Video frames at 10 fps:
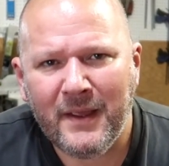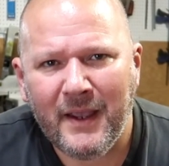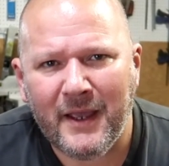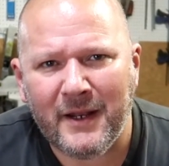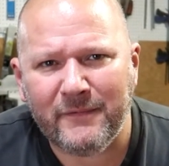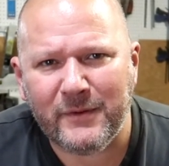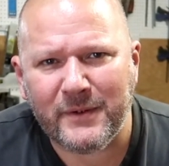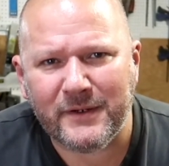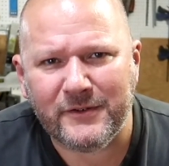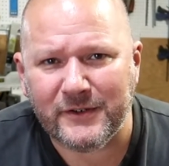And if you
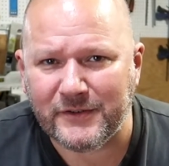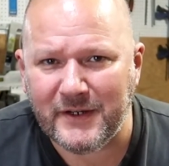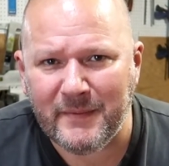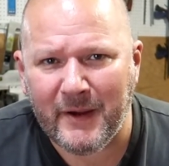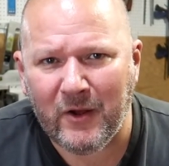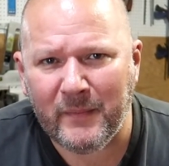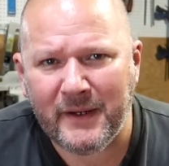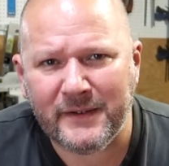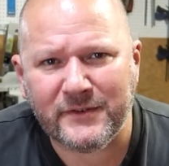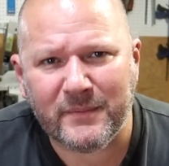could just email
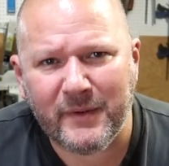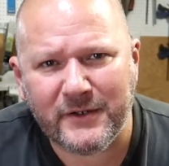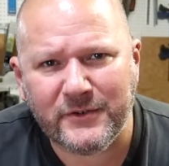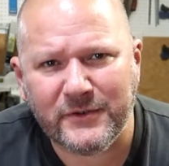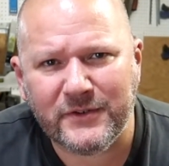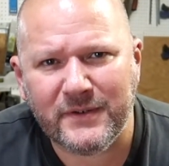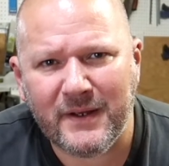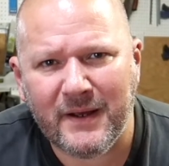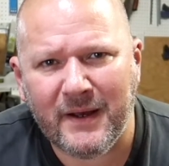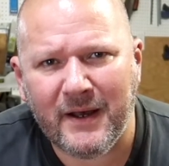me in some pictures
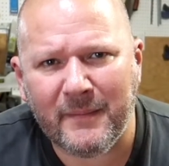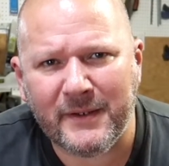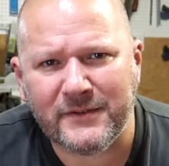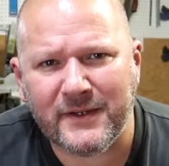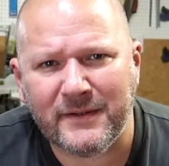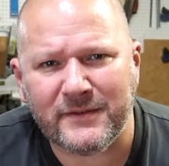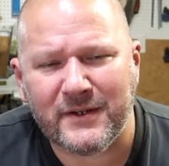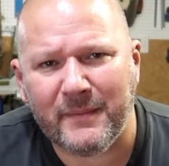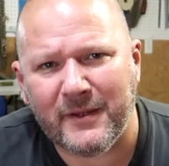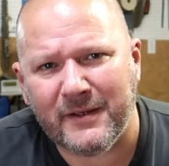and send
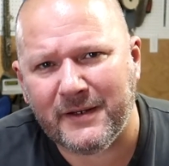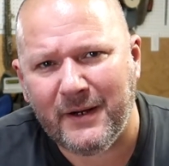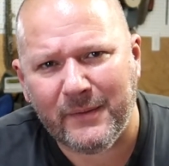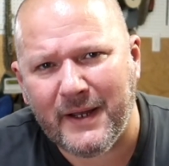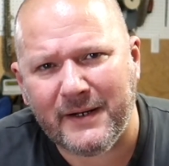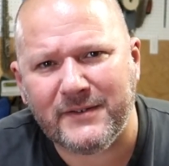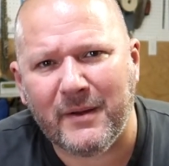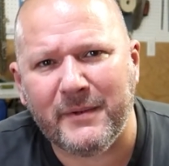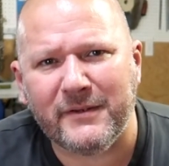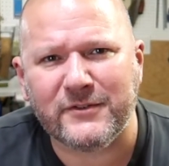some of the, kind of
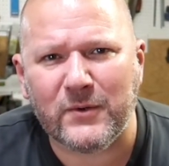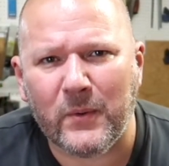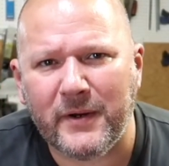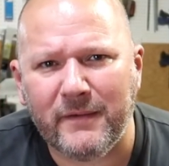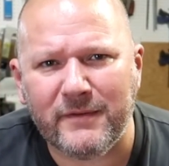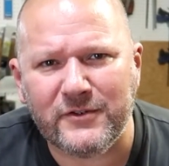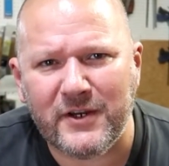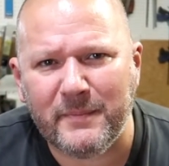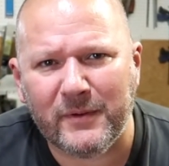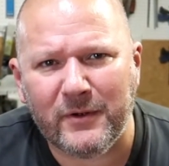tell me the story of the
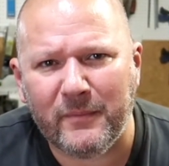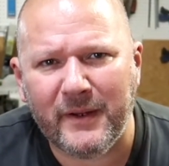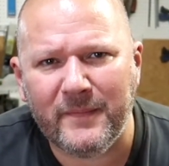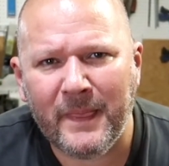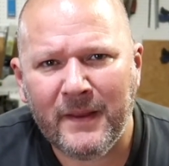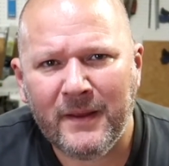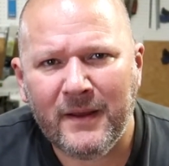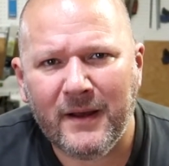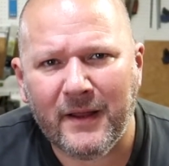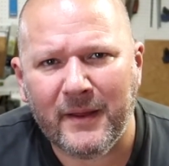Jeep a little bit,
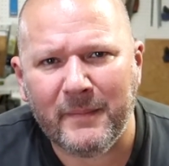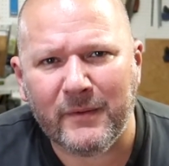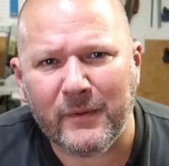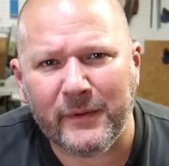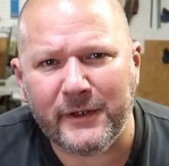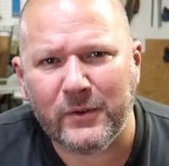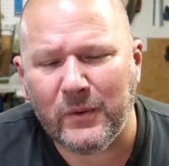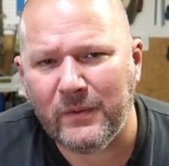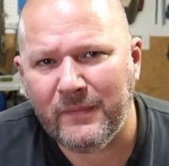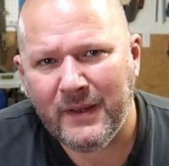that'd be really
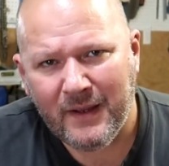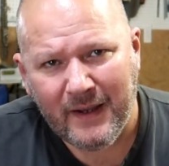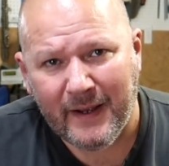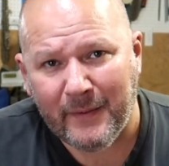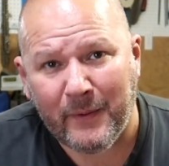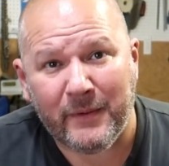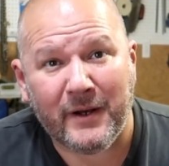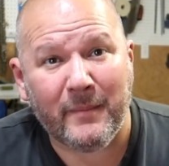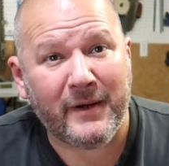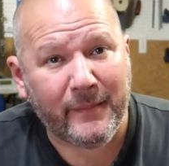cool. I don't know that
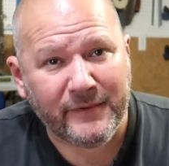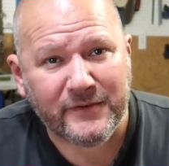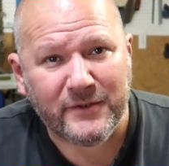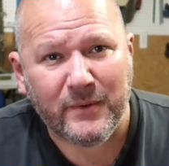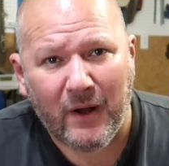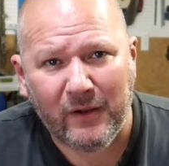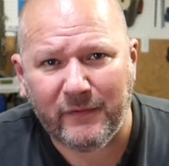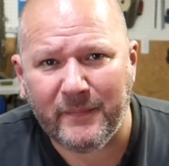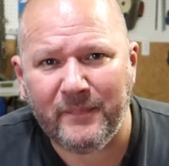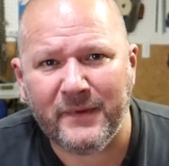I'll be able to do all of
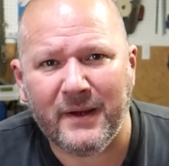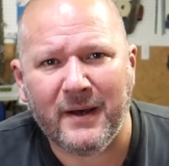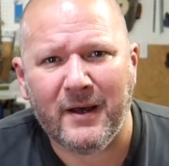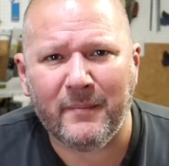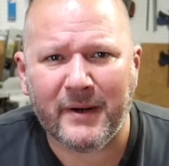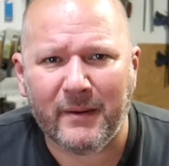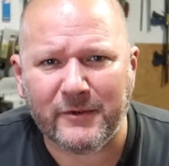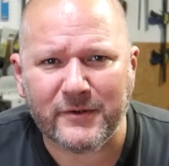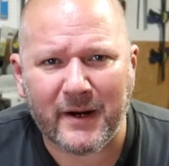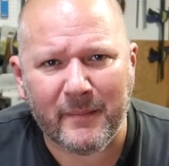them, but I will
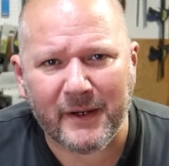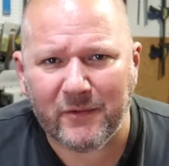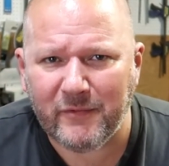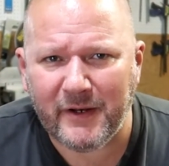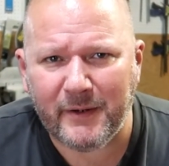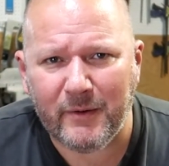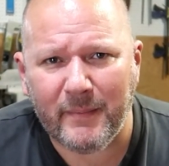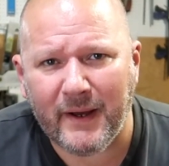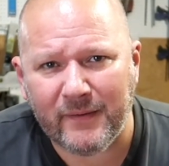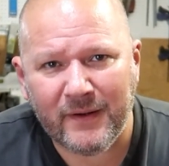try to make a video
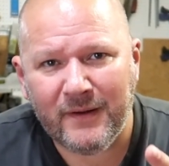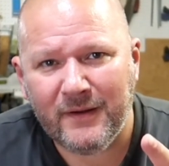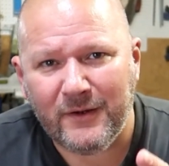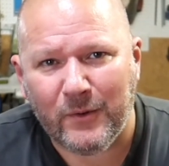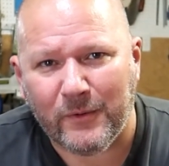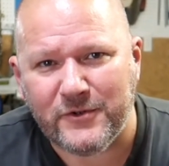about your